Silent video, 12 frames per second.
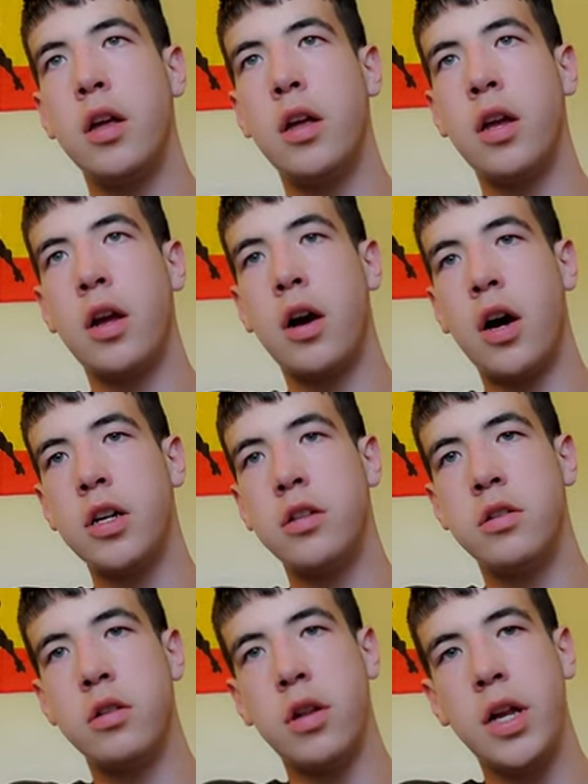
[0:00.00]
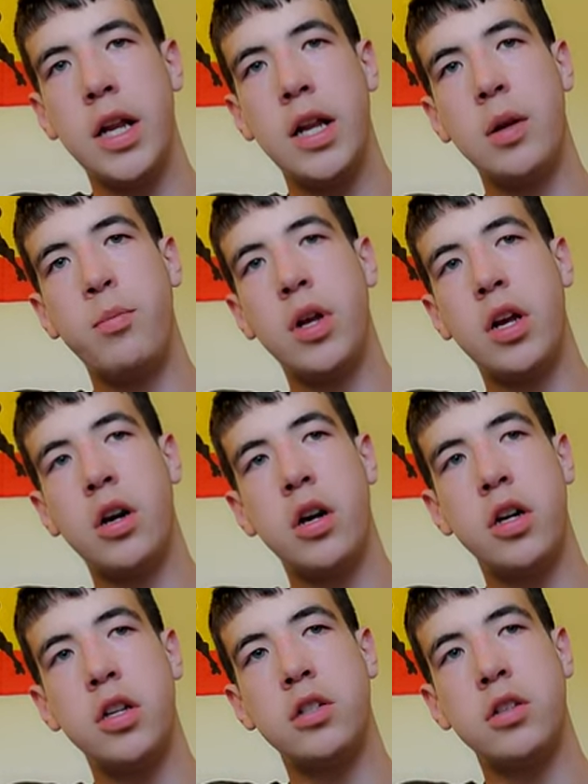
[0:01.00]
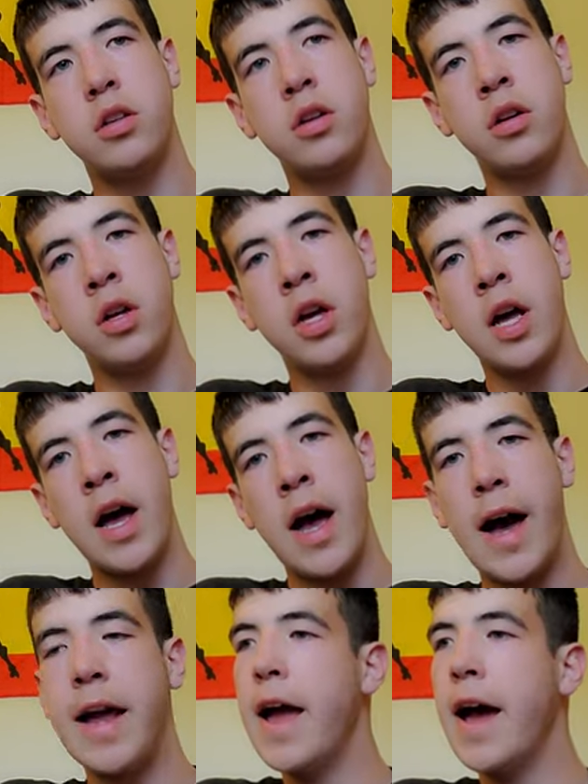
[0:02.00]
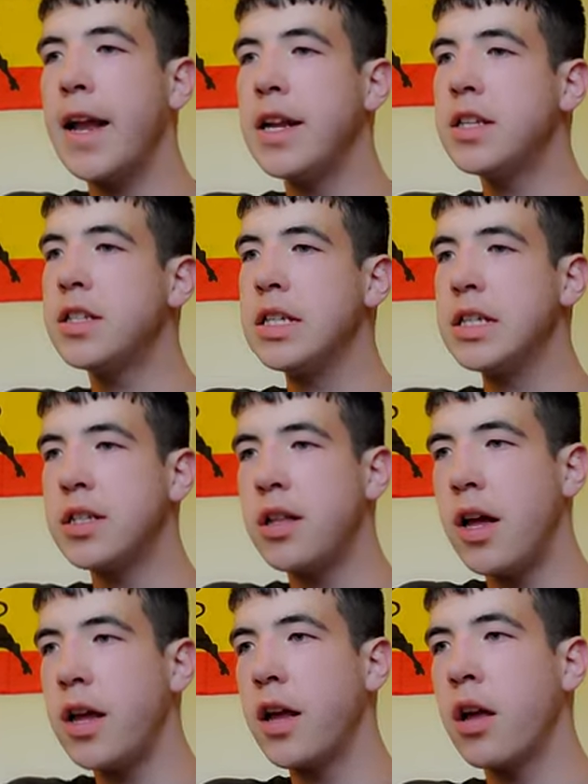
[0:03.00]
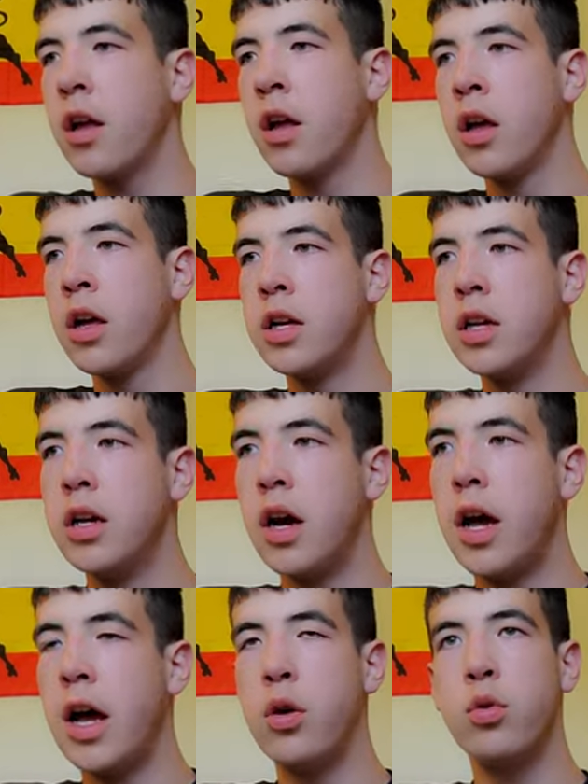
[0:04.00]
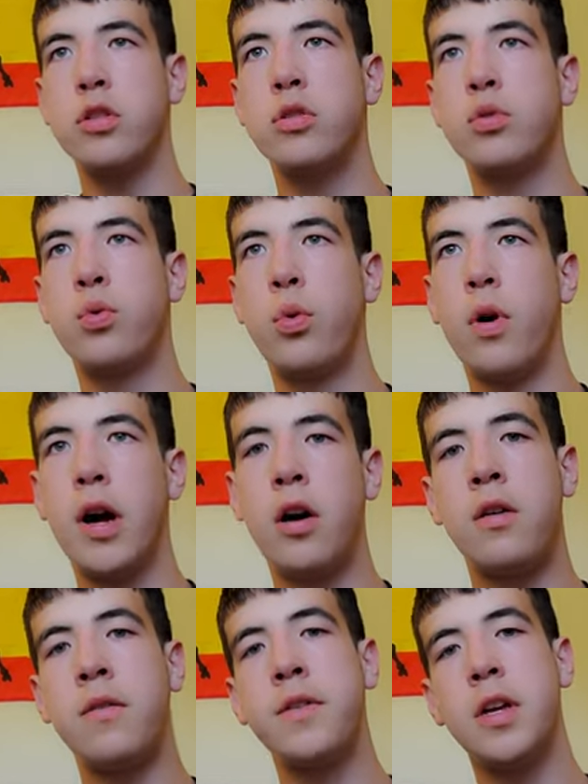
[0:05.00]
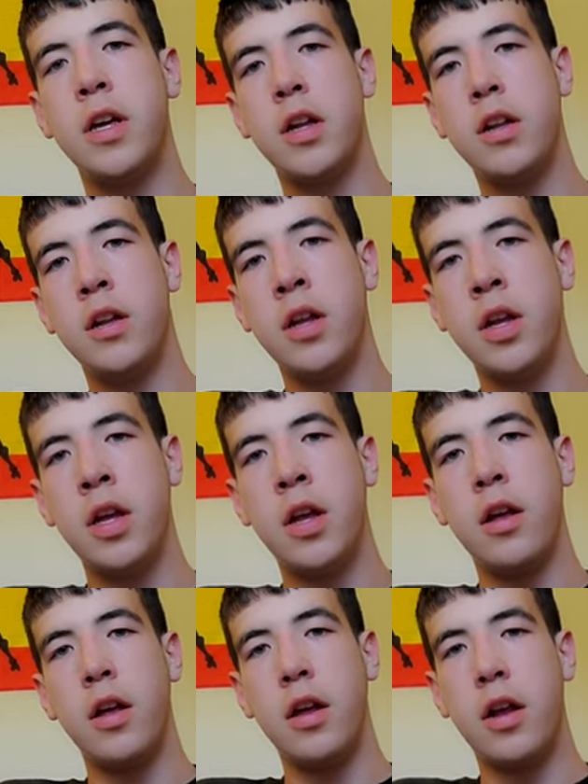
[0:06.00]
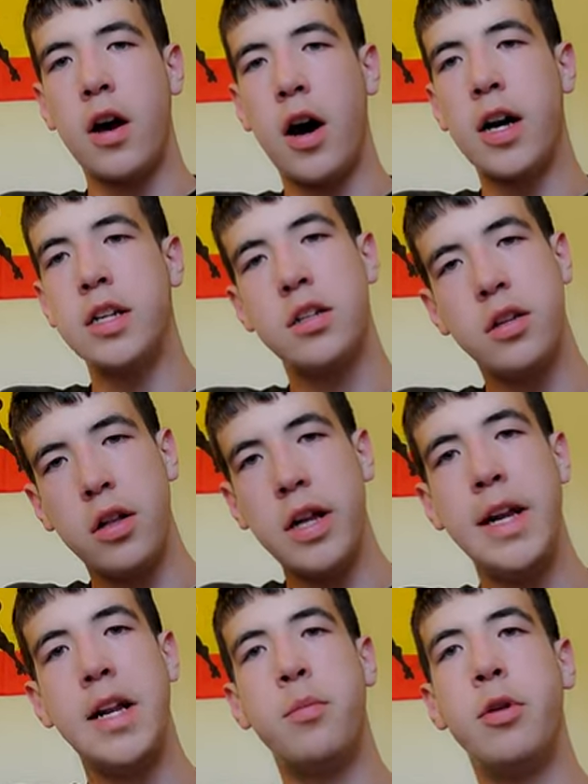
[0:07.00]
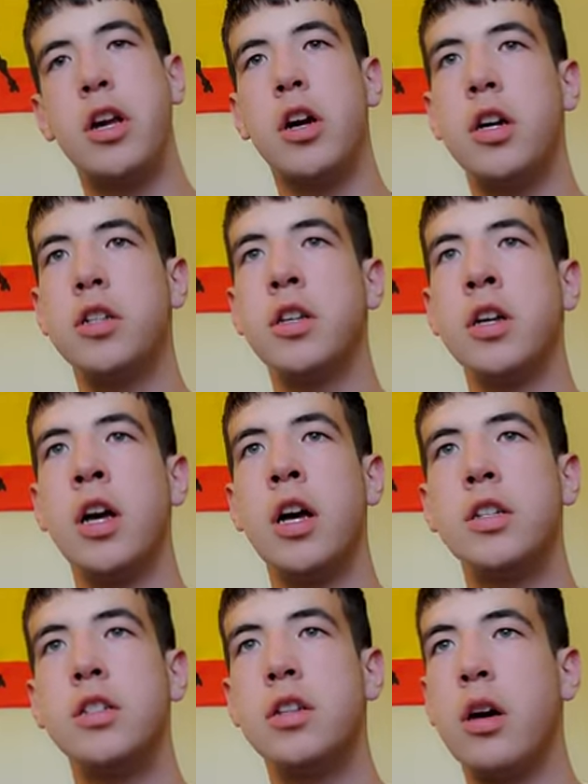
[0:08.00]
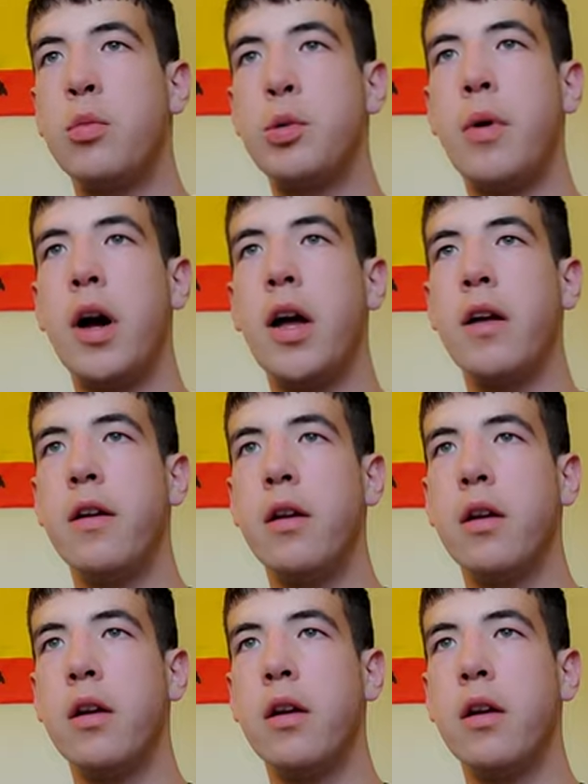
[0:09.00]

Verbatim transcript: it got deleted because I had it since like I was 12 and it got deleted because some of my